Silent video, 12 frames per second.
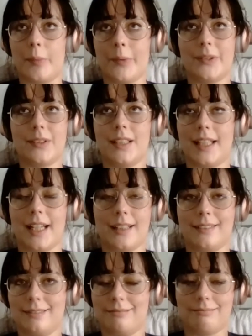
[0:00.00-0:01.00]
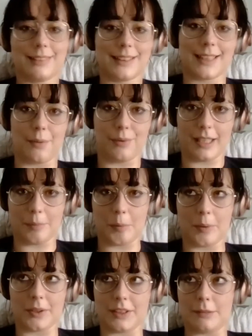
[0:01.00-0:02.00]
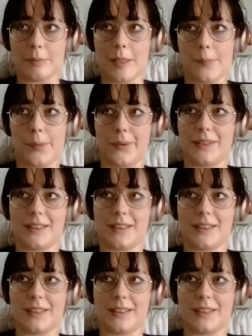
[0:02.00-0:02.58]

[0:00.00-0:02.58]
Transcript: but again, same with able-bodied people.